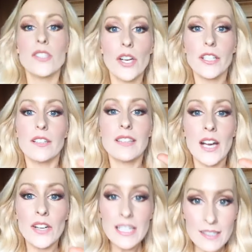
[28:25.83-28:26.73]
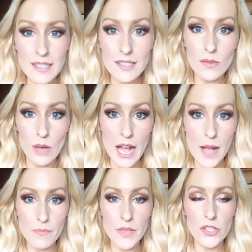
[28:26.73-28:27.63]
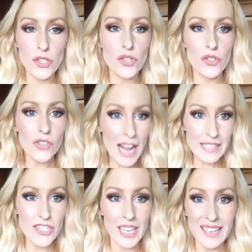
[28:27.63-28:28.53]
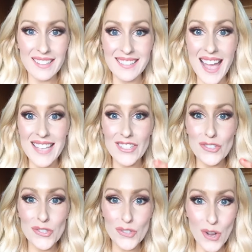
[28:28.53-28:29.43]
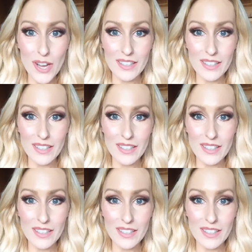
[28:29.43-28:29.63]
so there is this um, strategy that so,